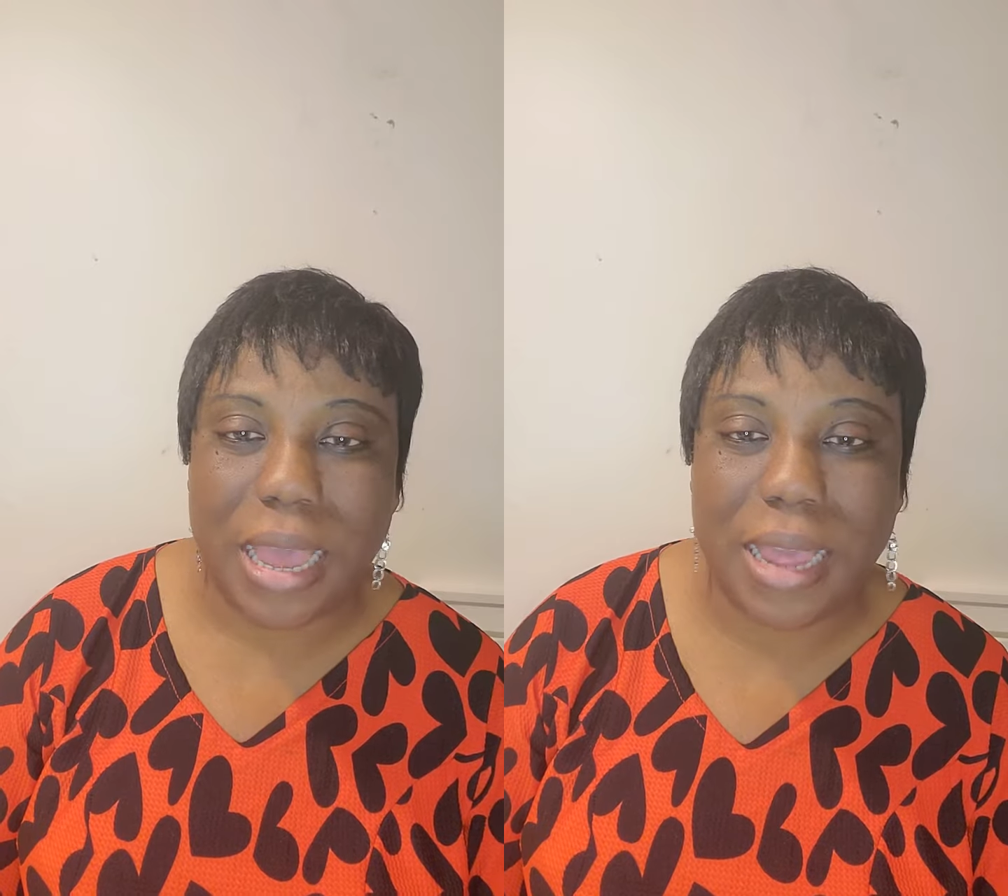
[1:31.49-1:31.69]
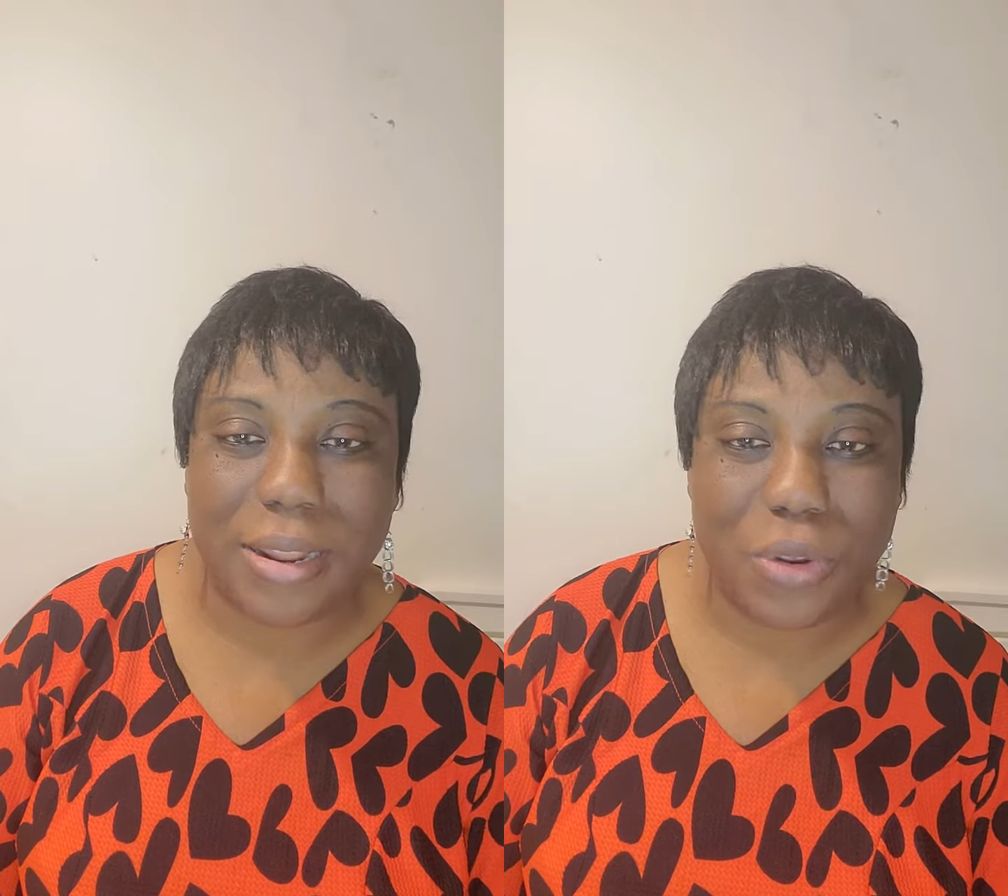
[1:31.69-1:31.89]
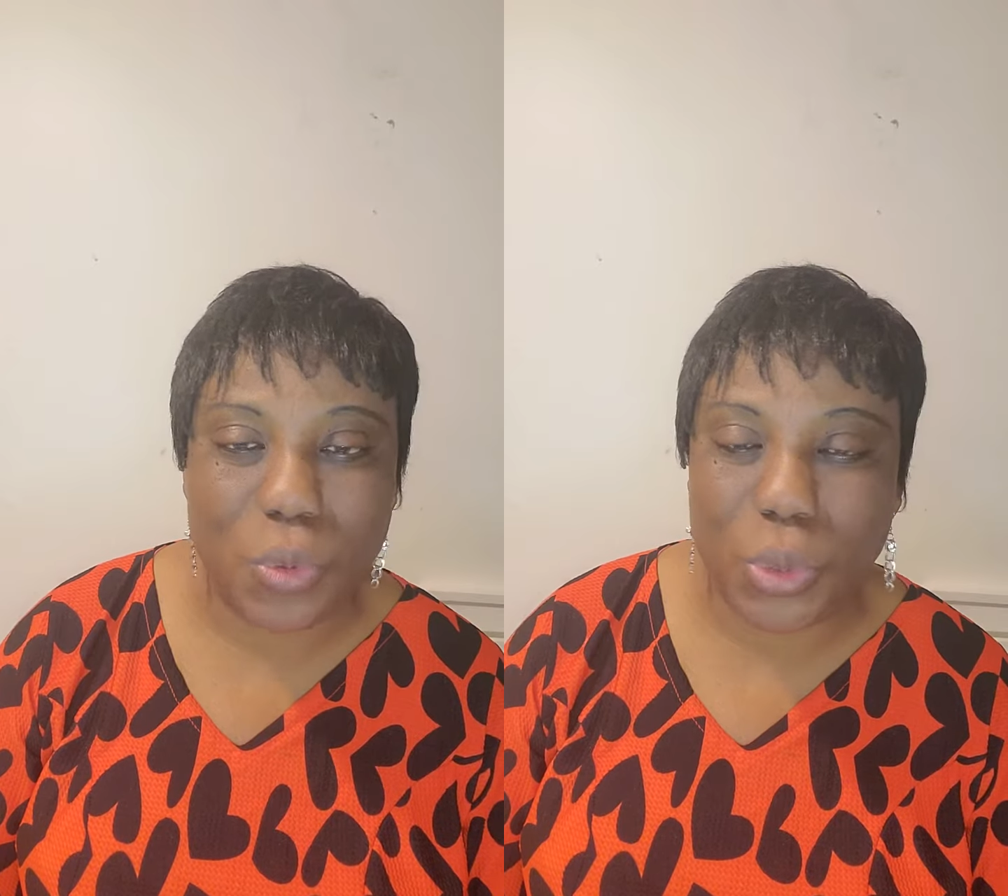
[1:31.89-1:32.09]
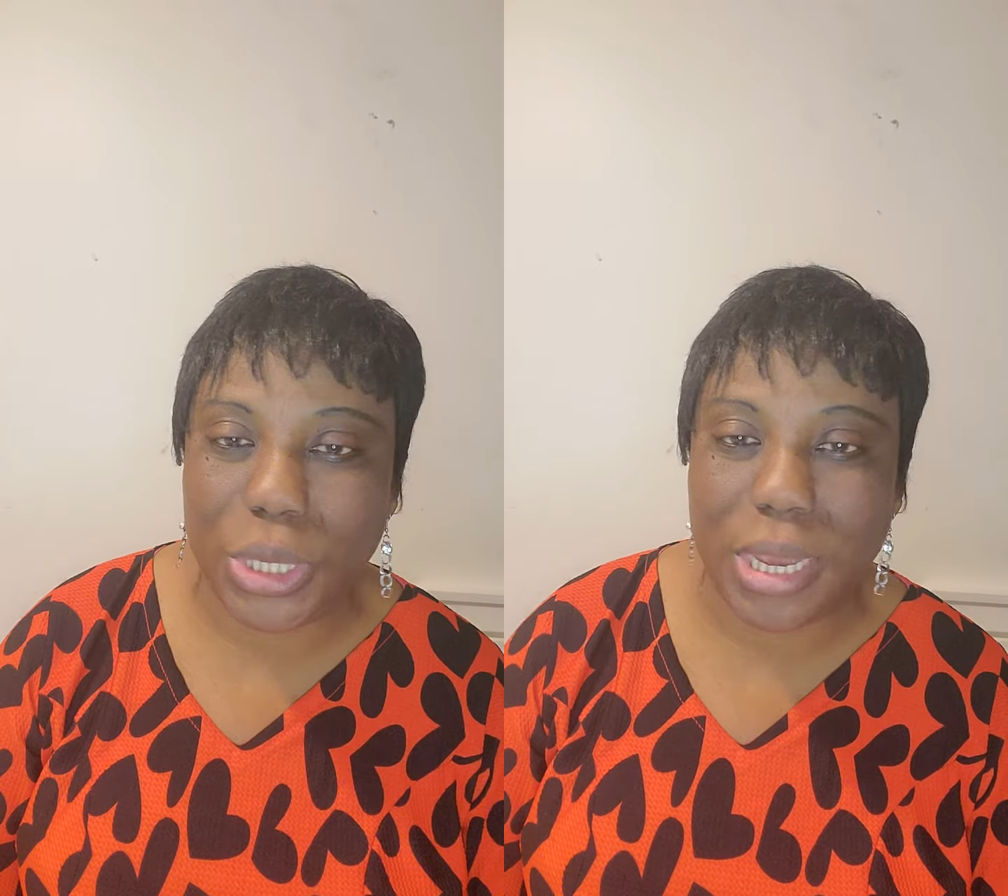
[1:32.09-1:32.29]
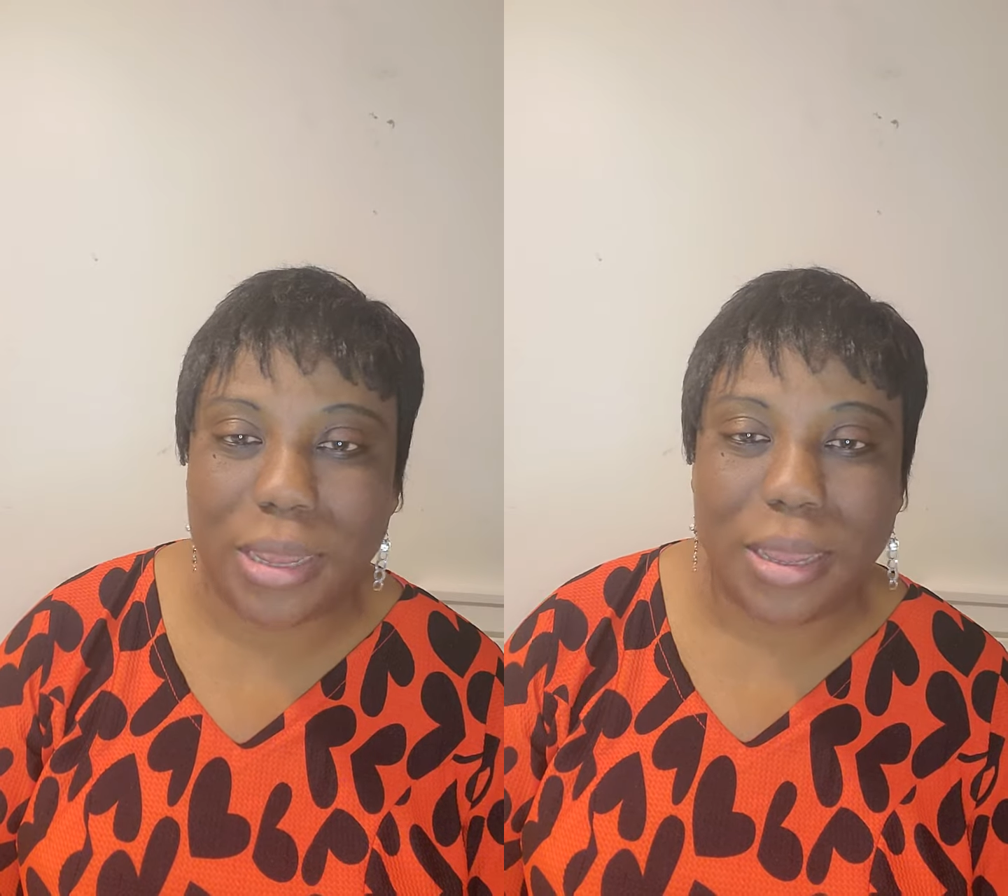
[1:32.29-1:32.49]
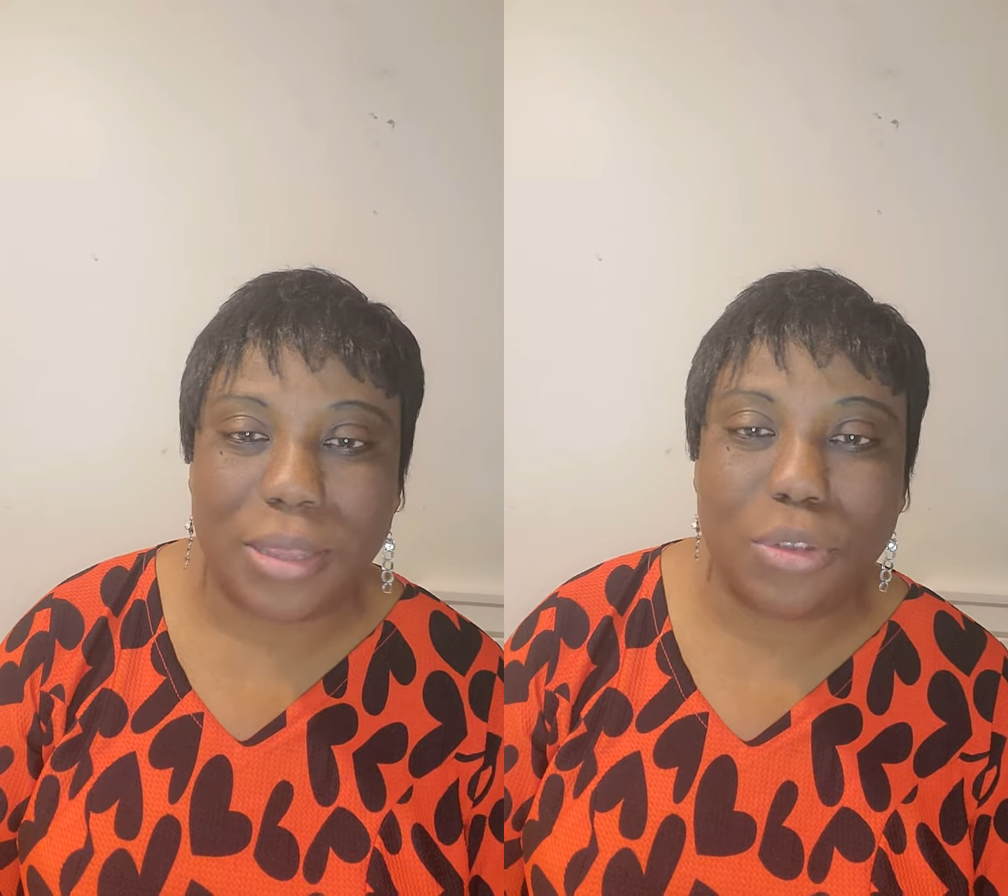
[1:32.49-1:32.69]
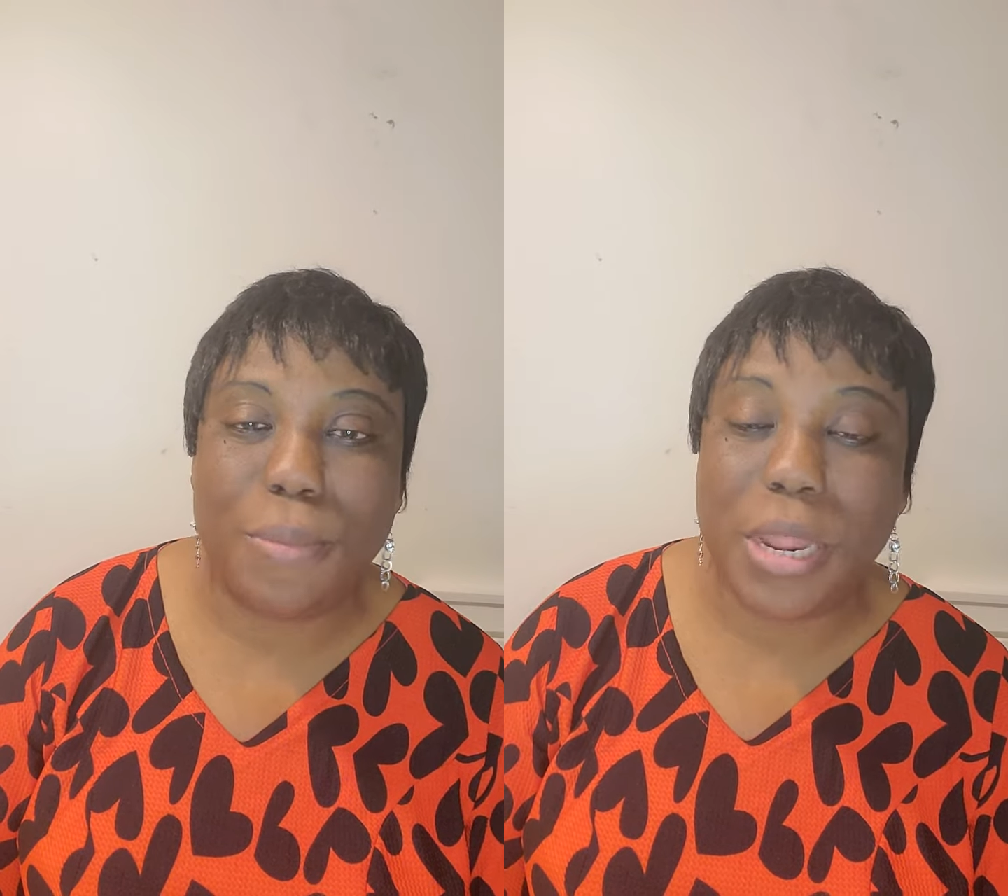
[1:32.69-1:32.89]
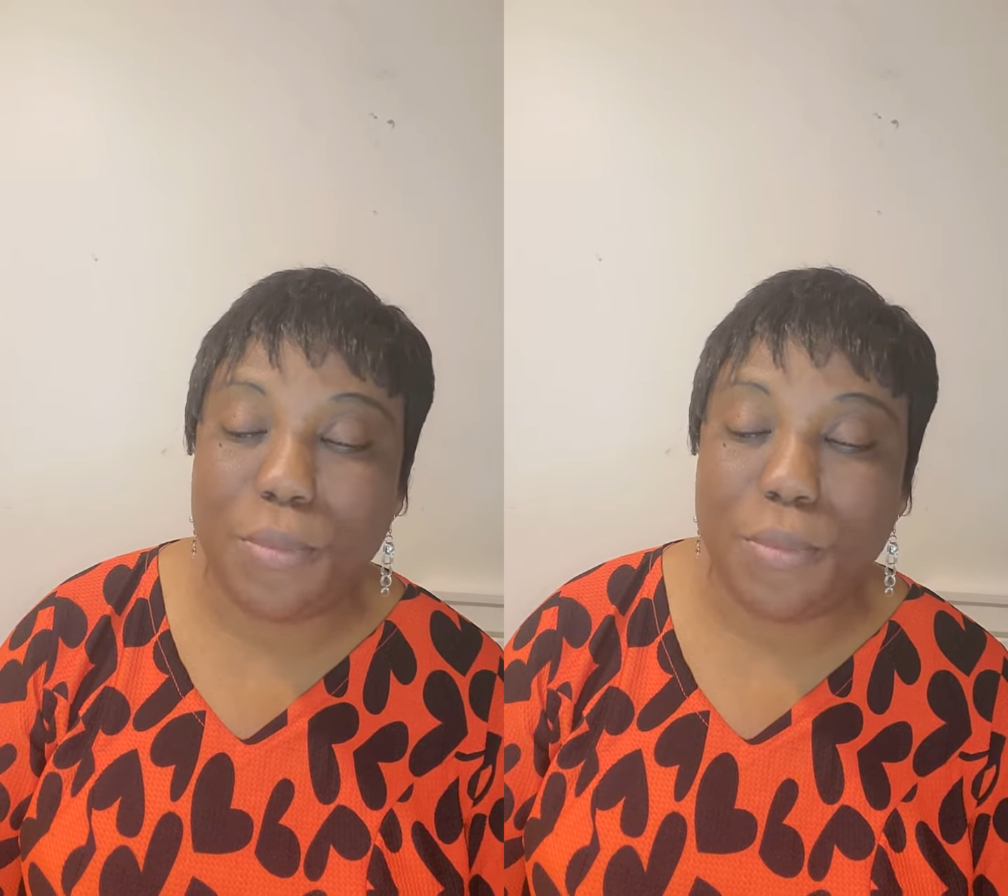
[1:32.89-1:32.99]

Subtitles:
Hallelujah. So many